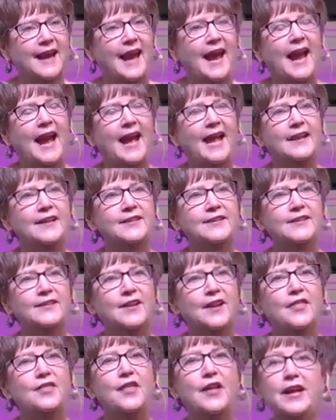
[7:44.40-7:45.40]
and
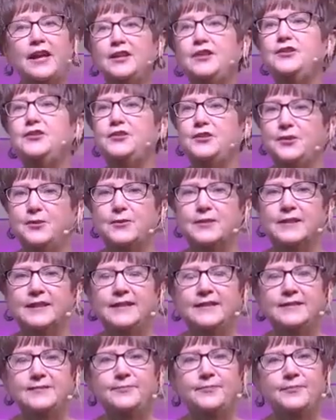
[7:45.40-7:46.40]
then
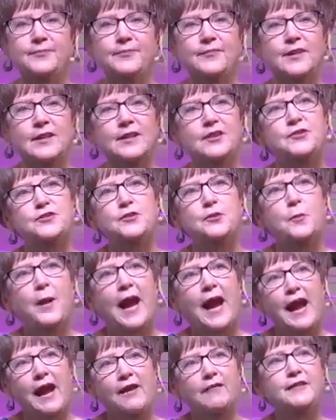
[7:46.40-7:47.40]
choosing to
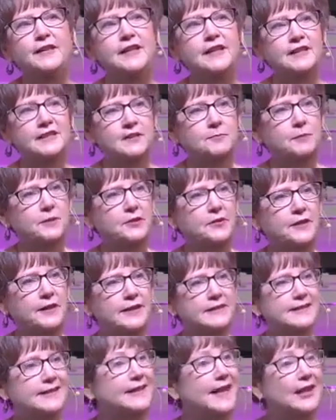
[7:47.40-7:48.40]
have an
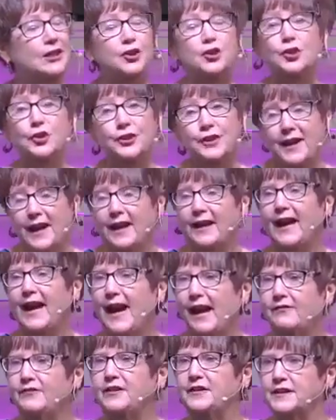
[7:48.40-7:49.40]
experience that it could not
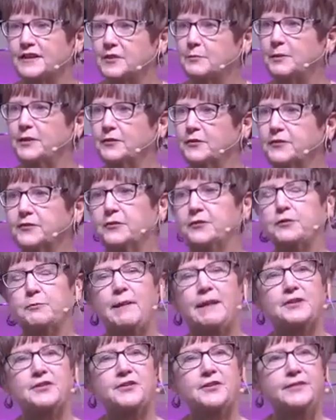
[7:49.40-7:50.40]
have in the spiritual
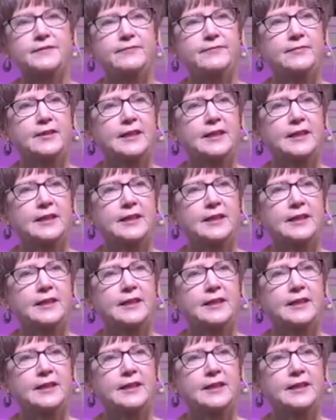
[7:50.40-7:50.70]
dimension.